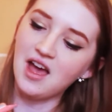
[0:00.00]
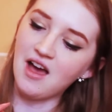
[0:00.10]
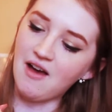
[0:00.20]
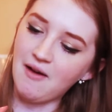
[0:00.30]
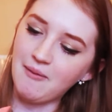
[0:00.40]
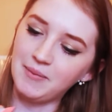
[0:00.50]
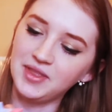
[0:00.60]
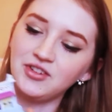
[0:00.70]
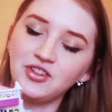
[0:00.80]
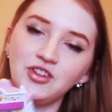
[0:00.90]
But
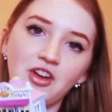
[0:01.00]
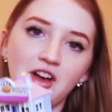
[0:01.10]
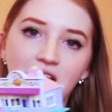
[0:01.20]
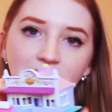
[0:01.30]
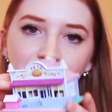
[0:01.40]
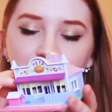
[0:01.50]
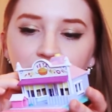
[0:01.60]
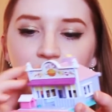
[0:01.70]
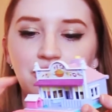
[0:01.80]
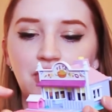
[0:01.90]
there's a doghouse in
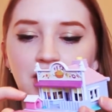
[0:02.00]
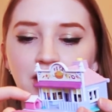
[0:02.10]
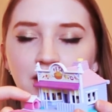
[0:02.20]
the front